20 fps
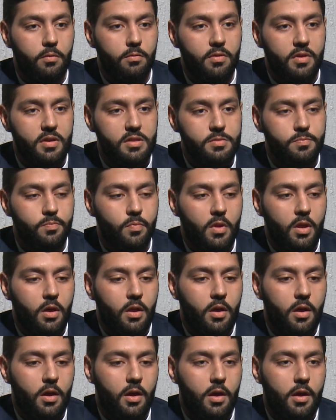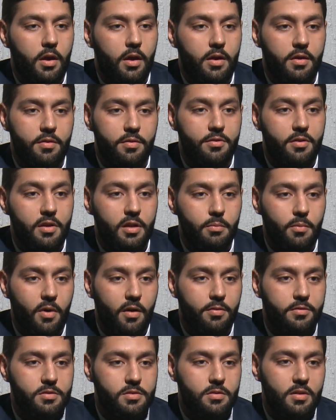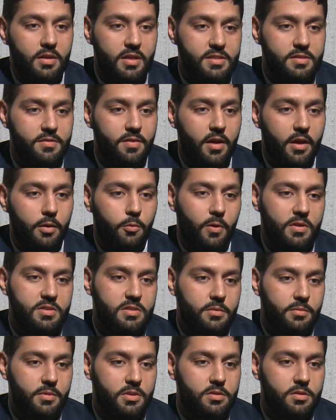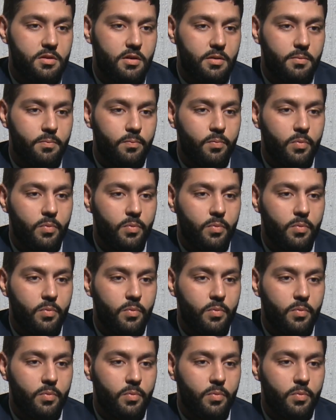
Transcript: of this in 3 months, less than 1 semester.